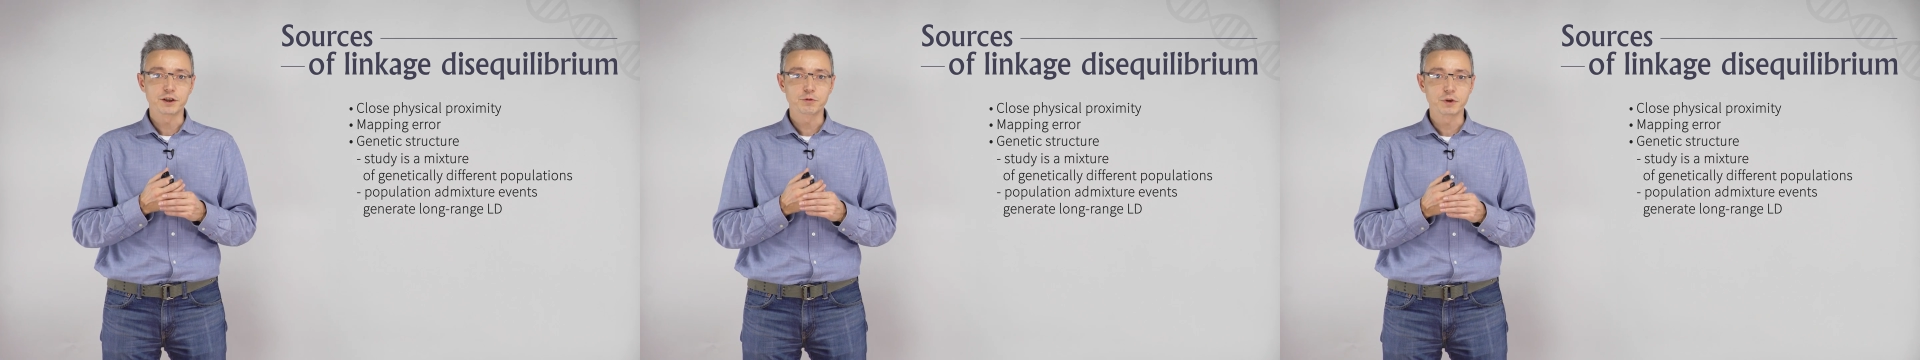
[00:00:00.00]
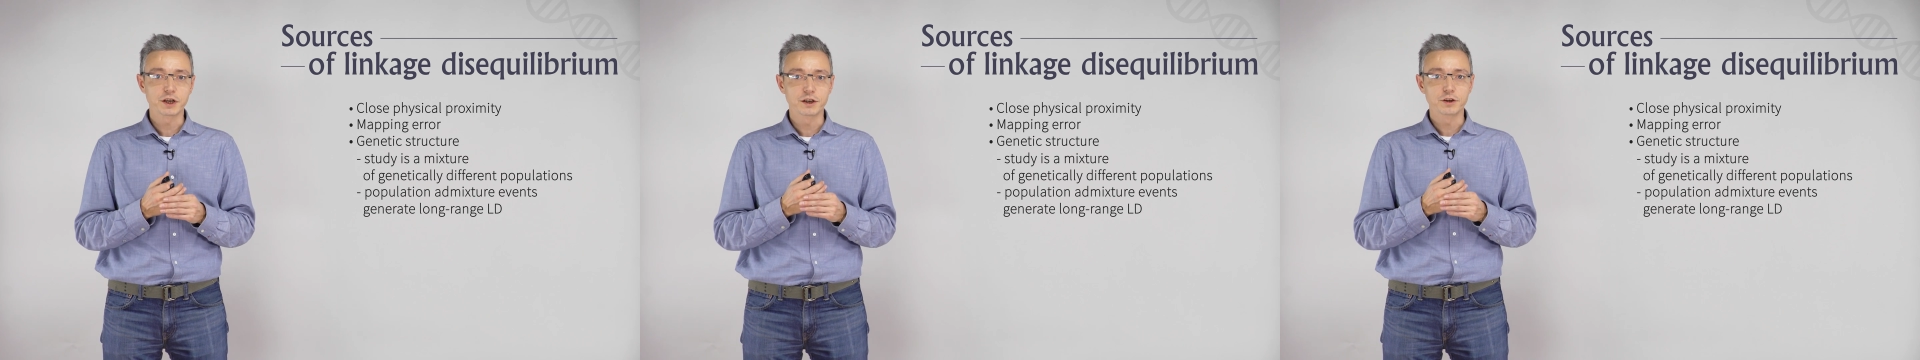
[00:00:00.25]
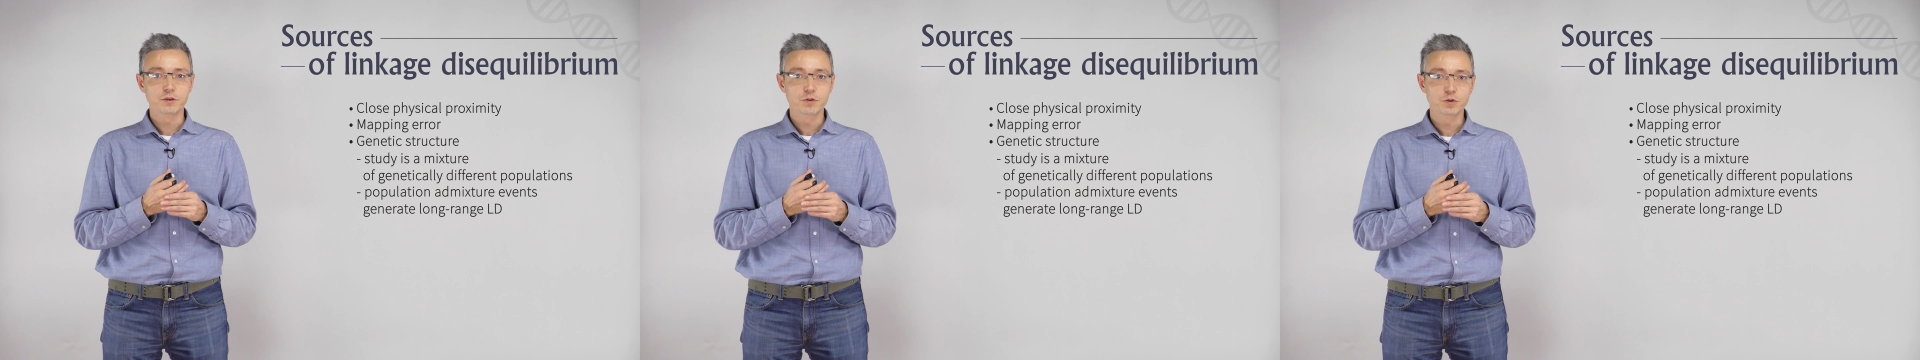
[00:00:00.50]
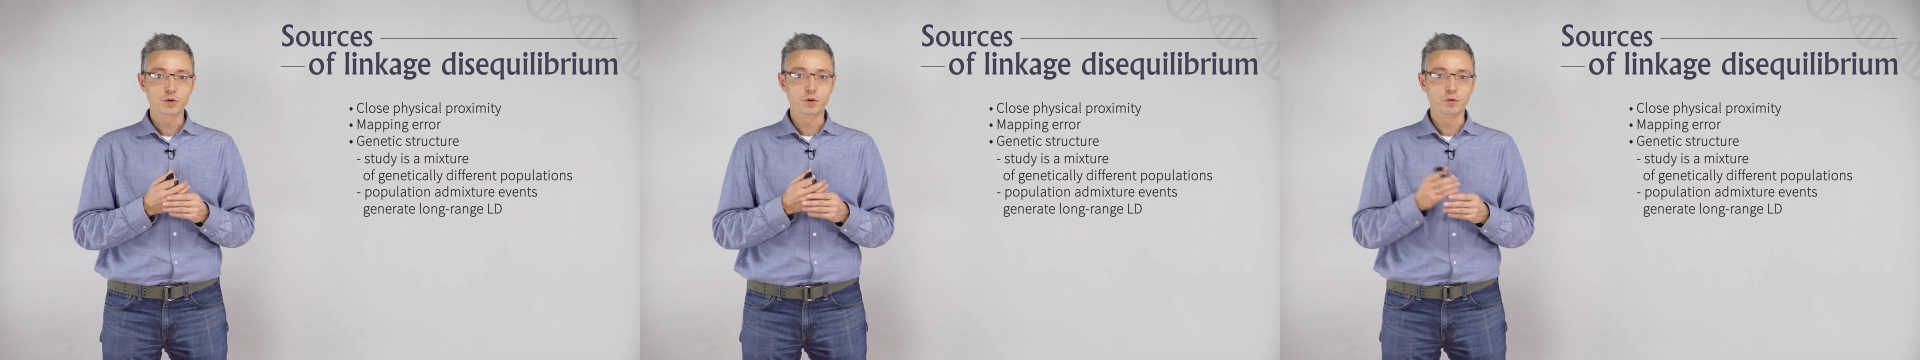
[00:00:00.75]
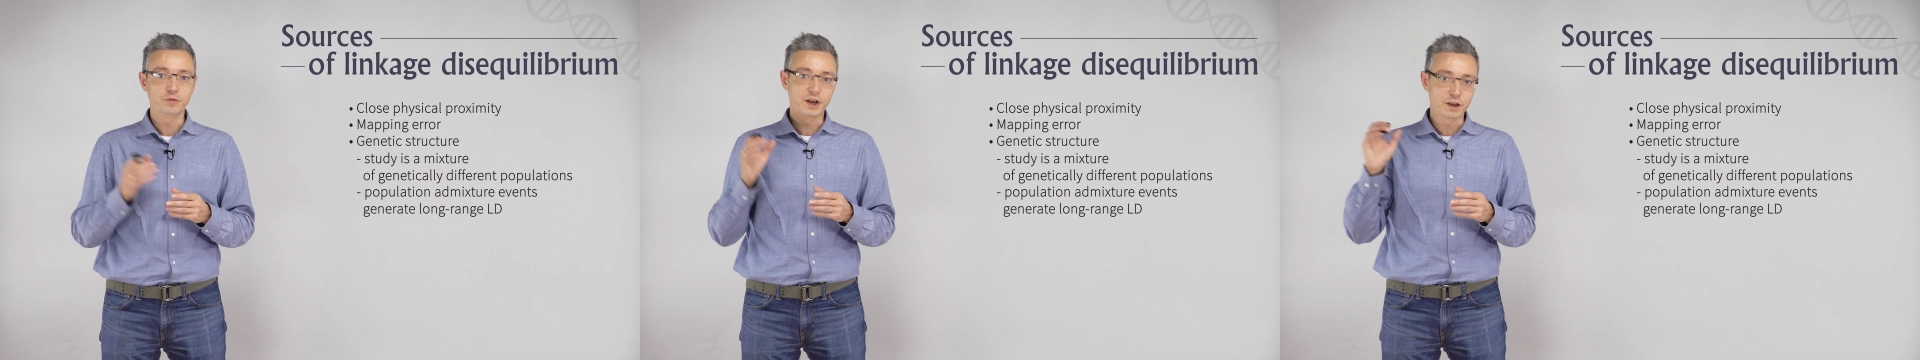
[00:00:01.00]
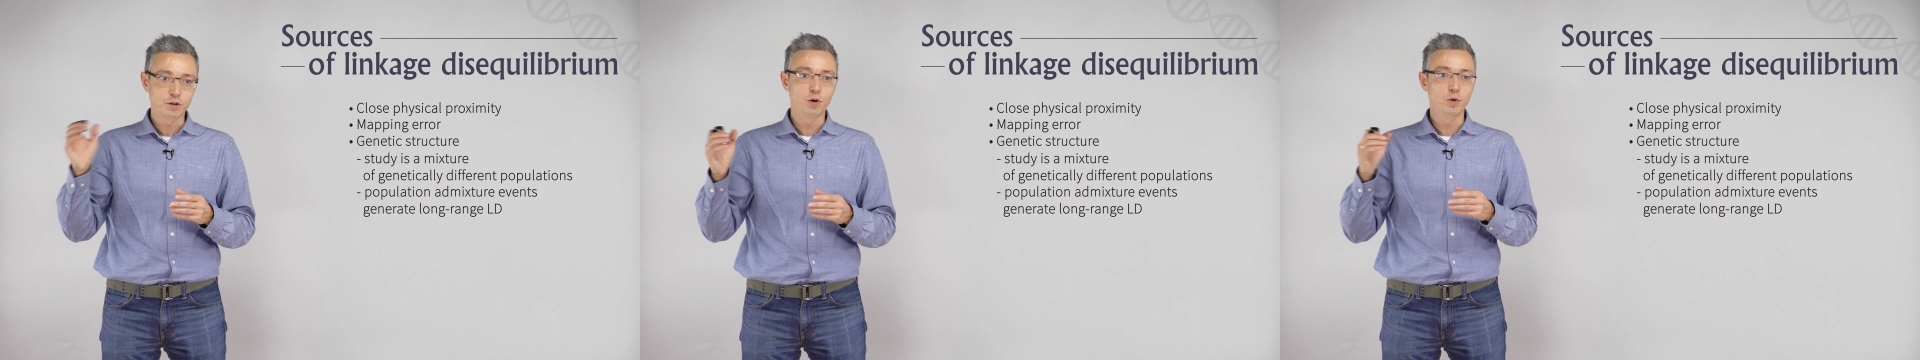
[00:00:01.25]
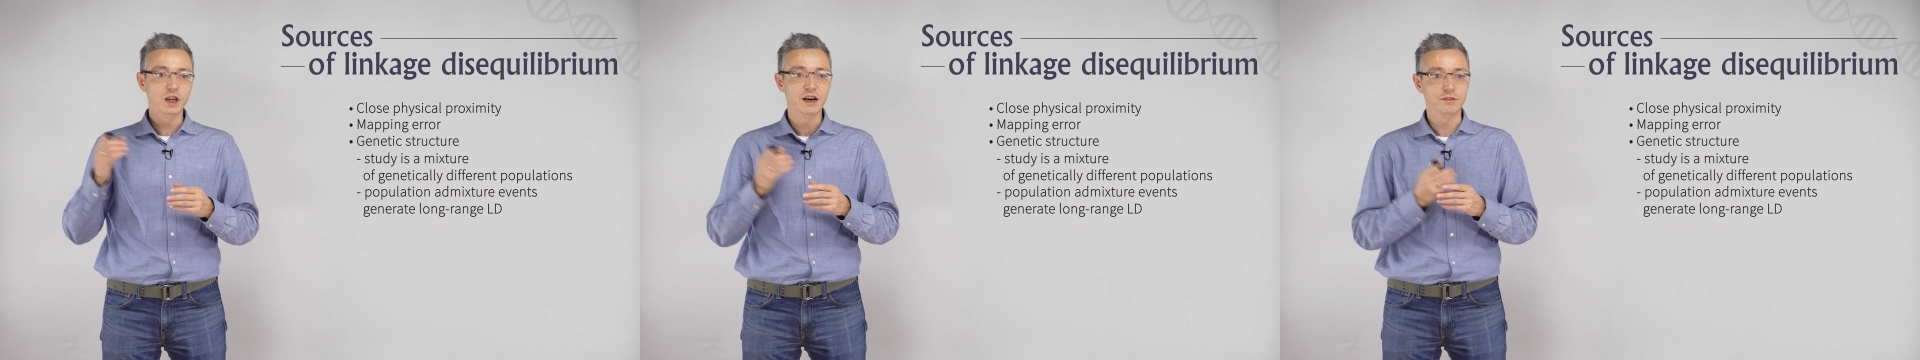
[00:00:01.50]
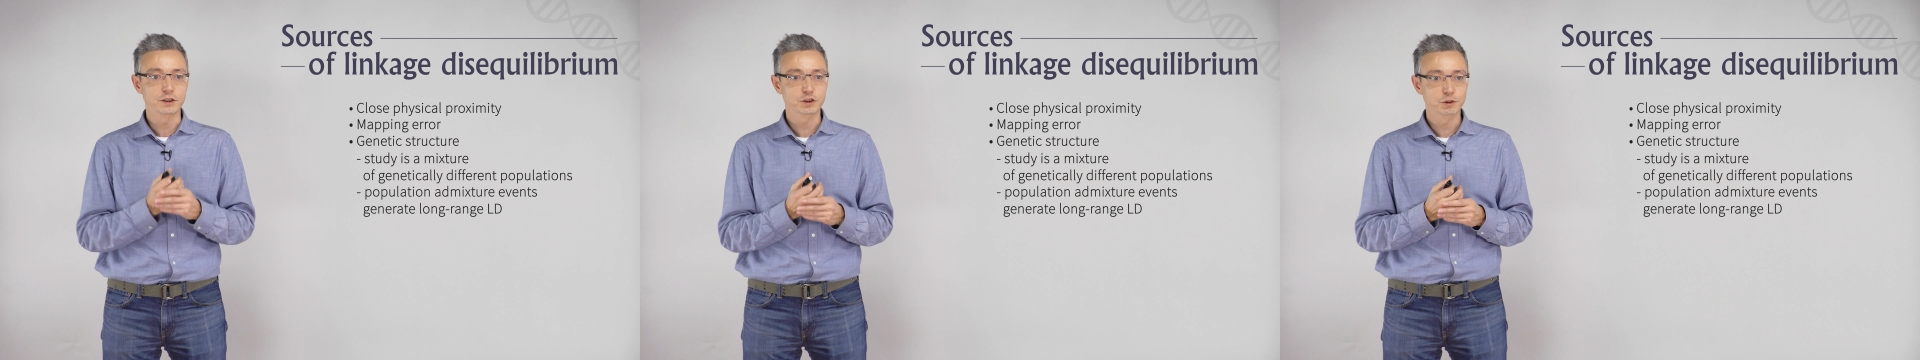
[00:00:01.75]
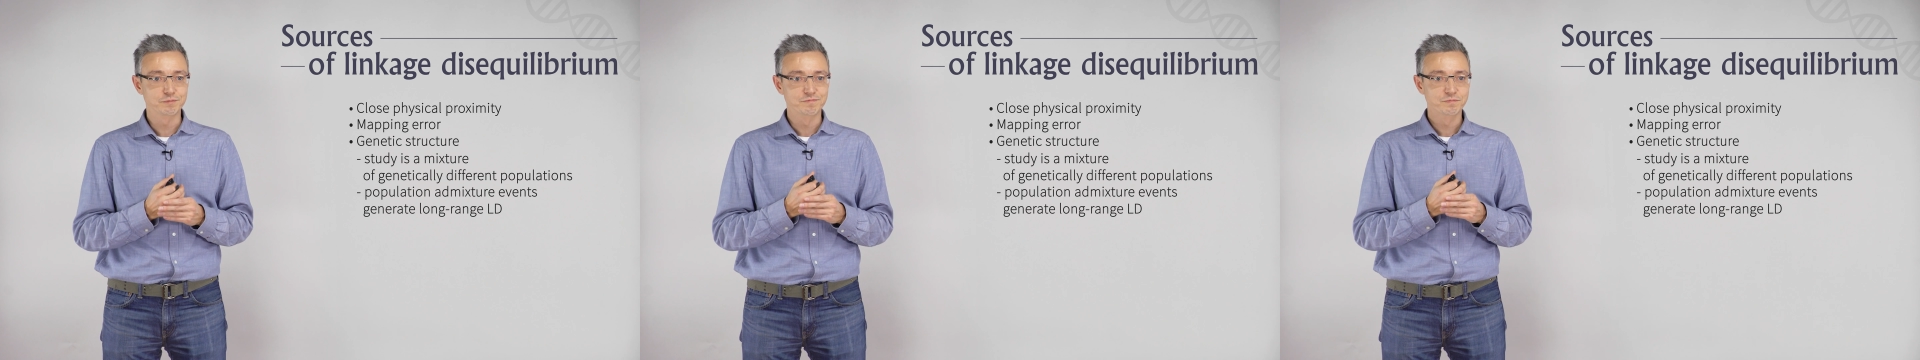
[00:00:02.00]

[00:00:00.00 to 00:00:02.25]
quickly to very low levels.